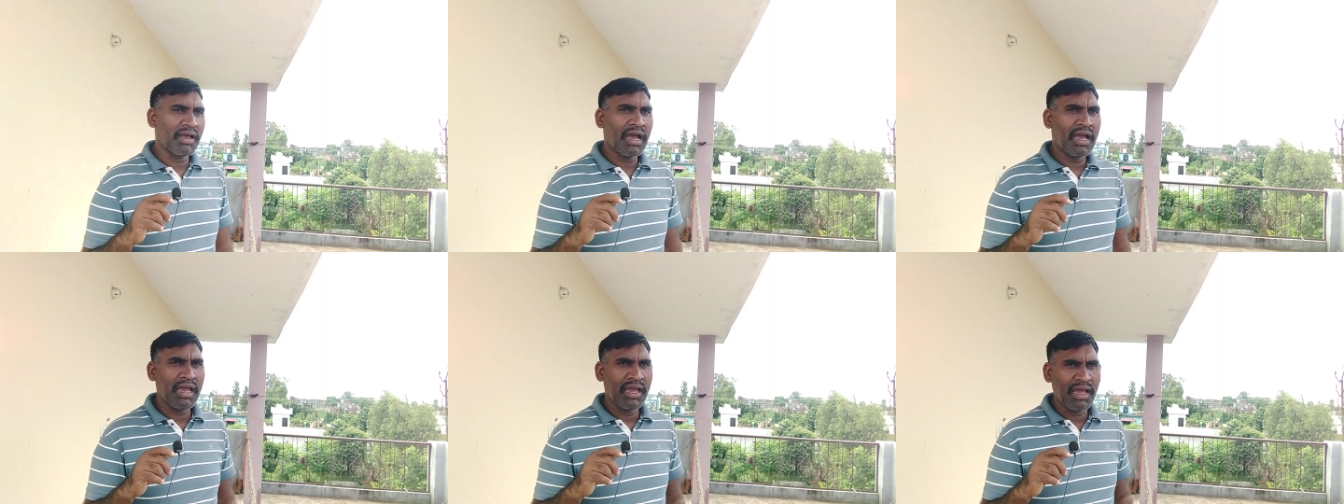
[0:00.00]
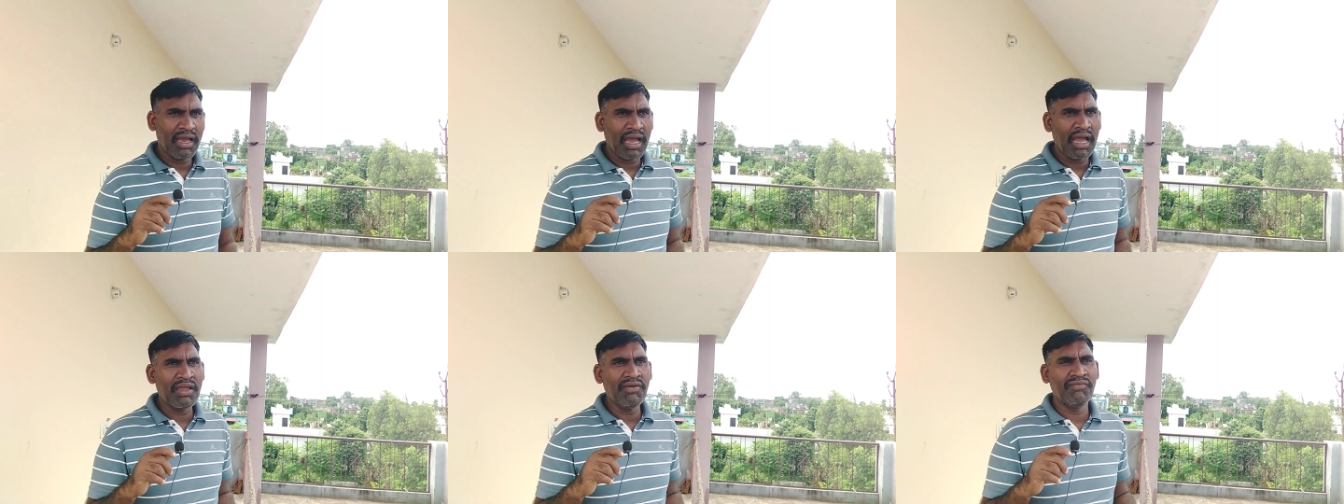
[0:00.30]

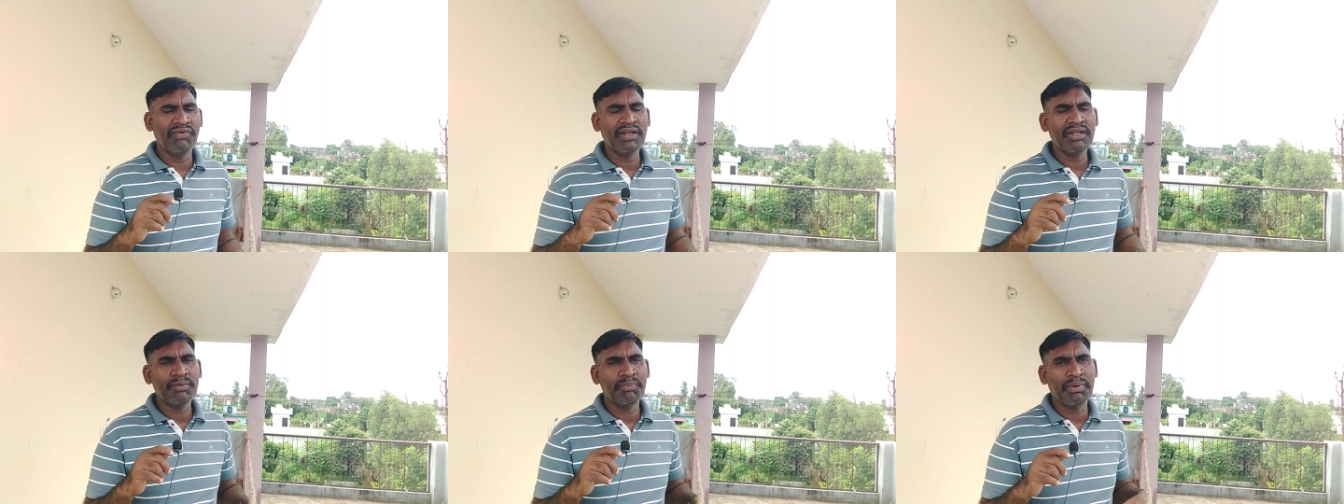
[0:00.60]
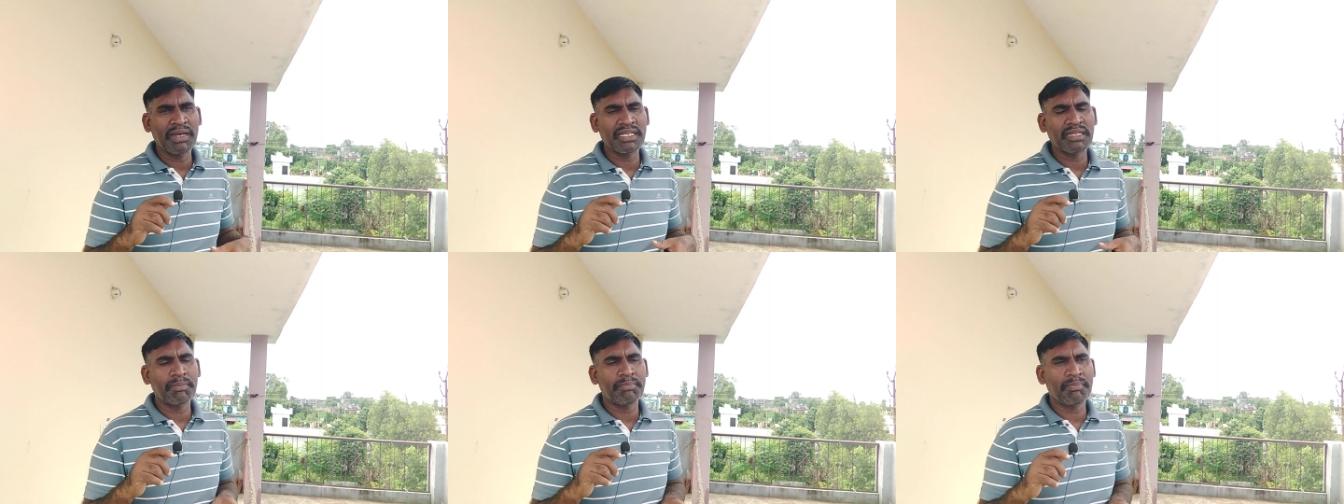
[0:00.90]
I, I went
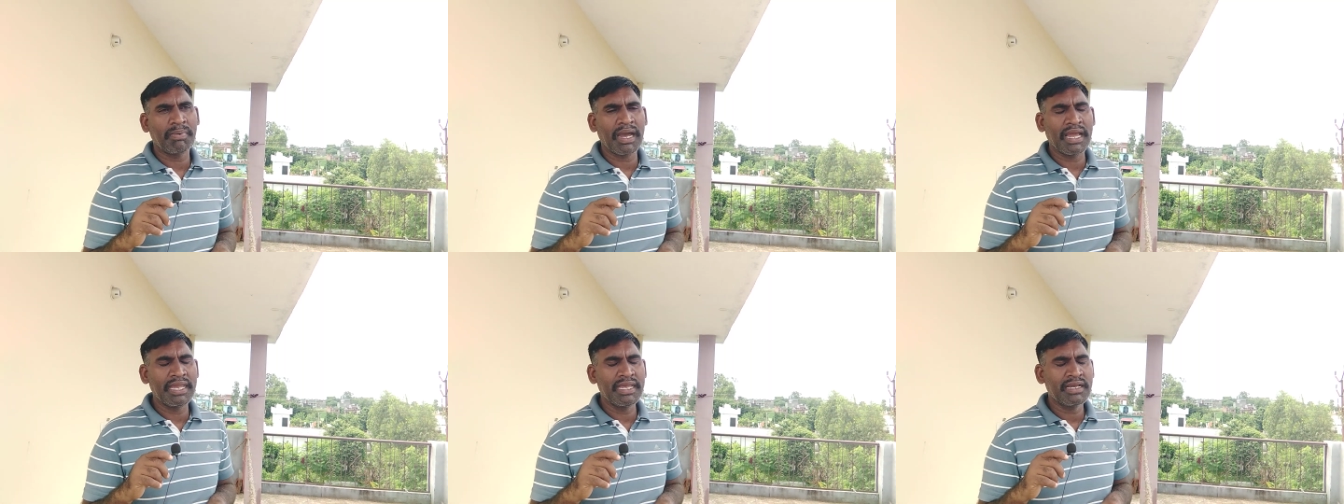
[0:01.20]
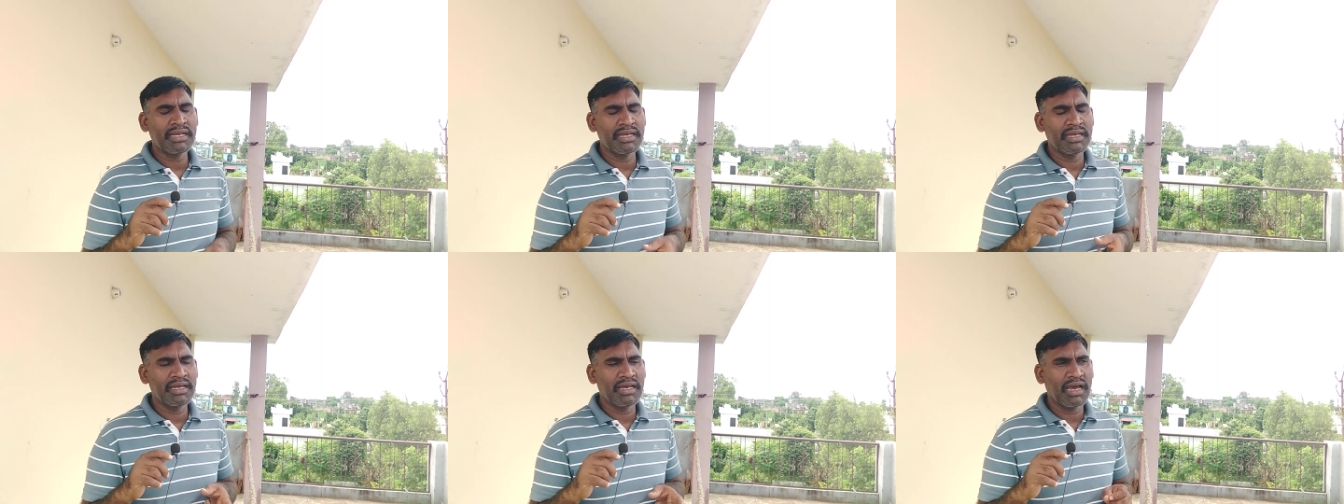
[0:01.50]
by the
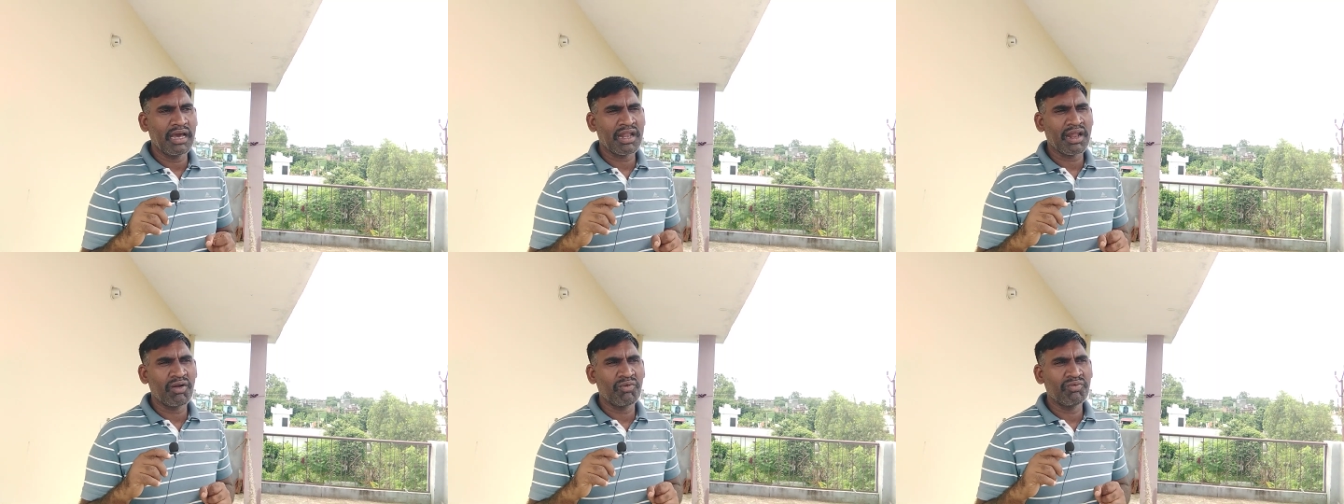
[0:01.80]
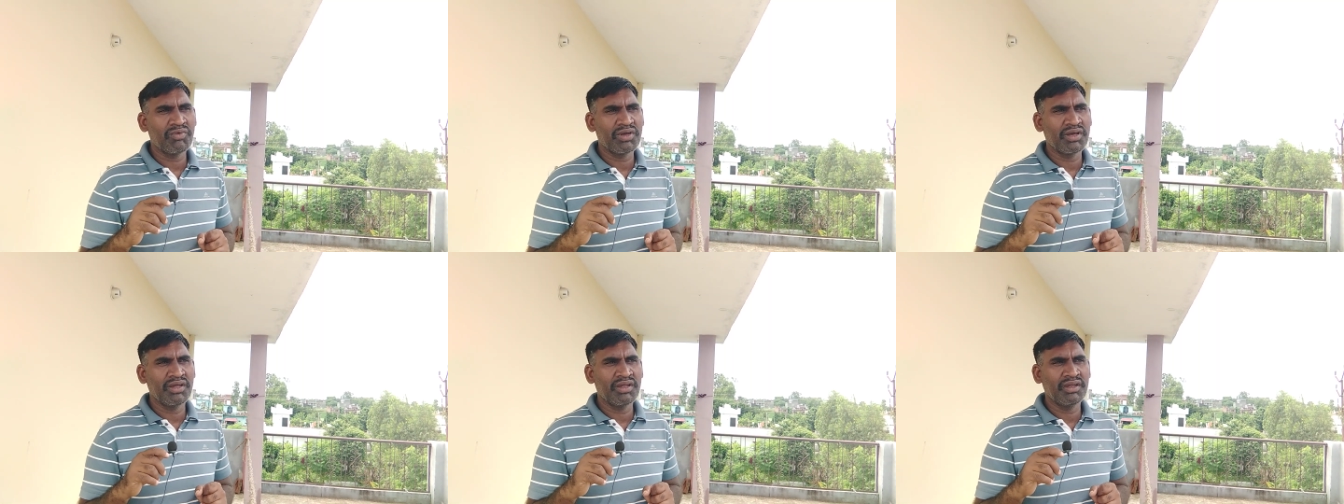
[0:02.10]
bike
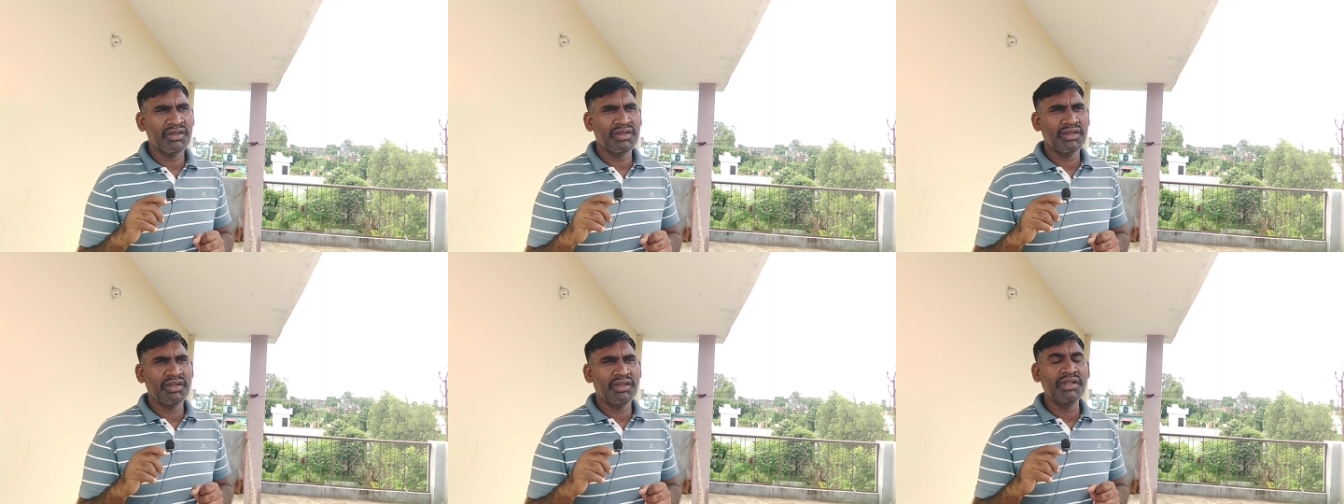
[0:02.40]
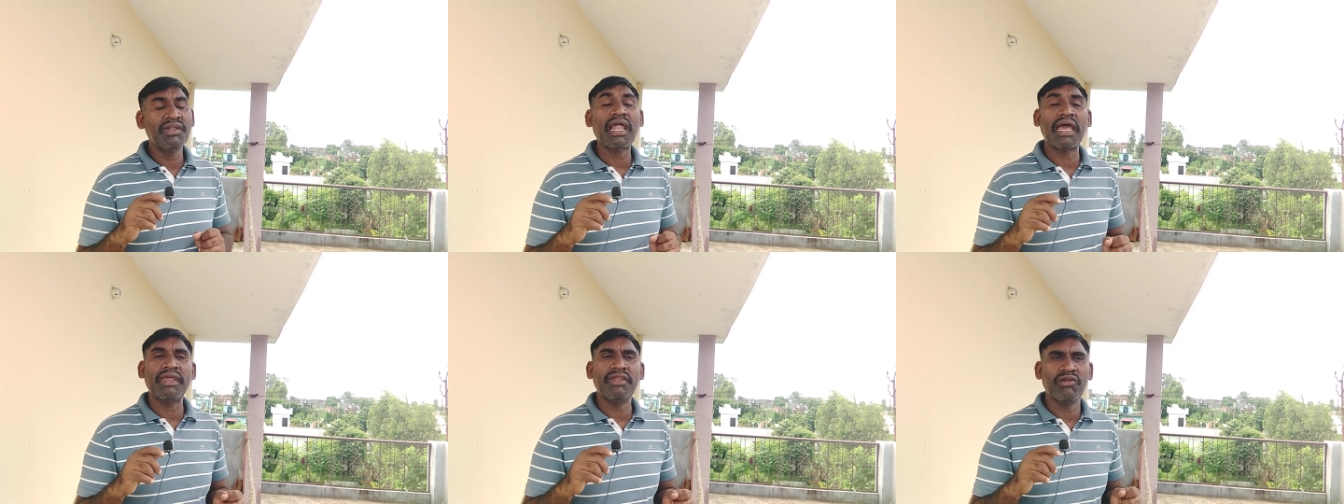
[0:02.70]
around
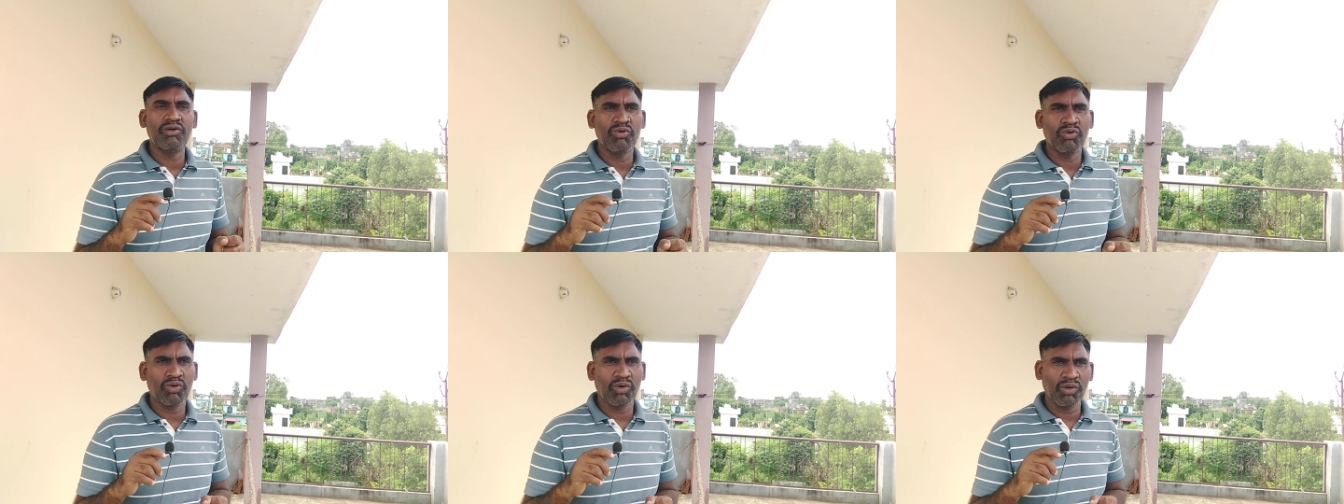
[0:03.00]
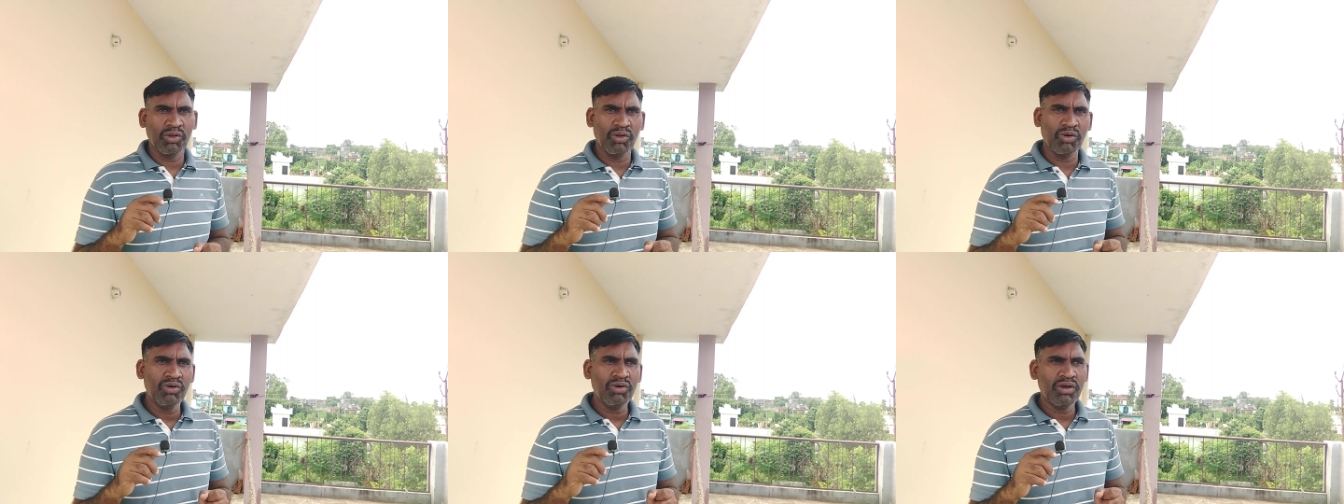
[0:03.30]
9
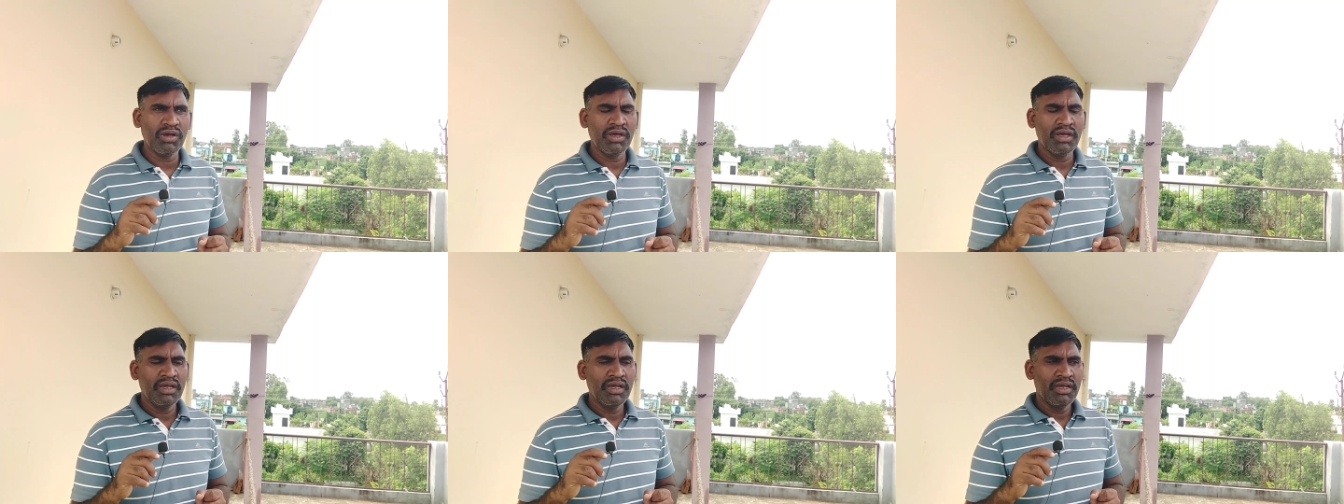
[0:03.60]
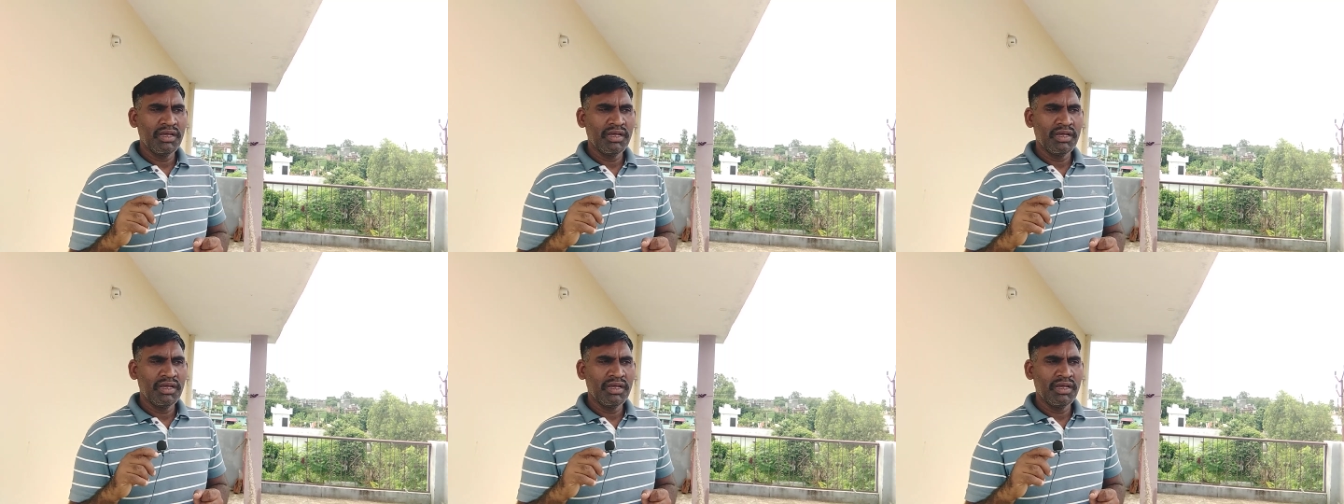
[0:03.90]
o'clock